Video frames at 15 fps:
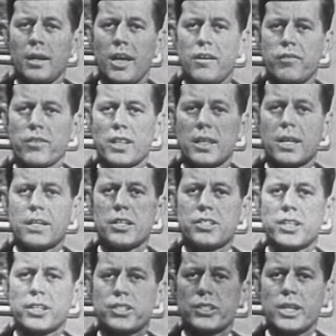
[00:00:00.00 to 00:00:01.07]
And for the last
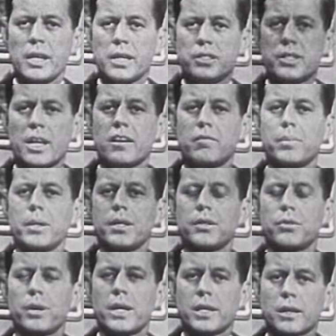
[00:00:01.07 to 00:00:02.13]
6 years, I have been
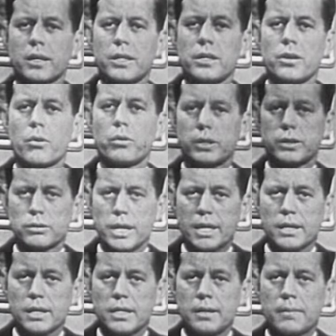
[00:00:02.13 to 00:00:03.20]
directly or
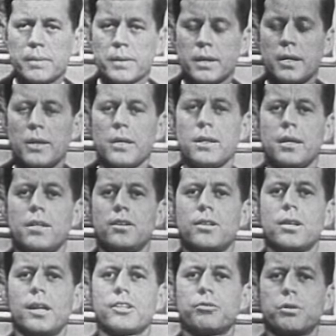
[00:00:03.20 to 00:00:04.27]
indirectly in
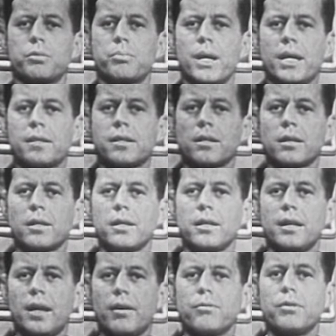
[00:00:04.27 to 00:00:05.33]
touch with practically
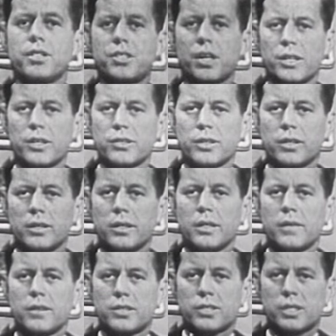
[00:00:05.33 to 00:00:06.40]
every citizen in the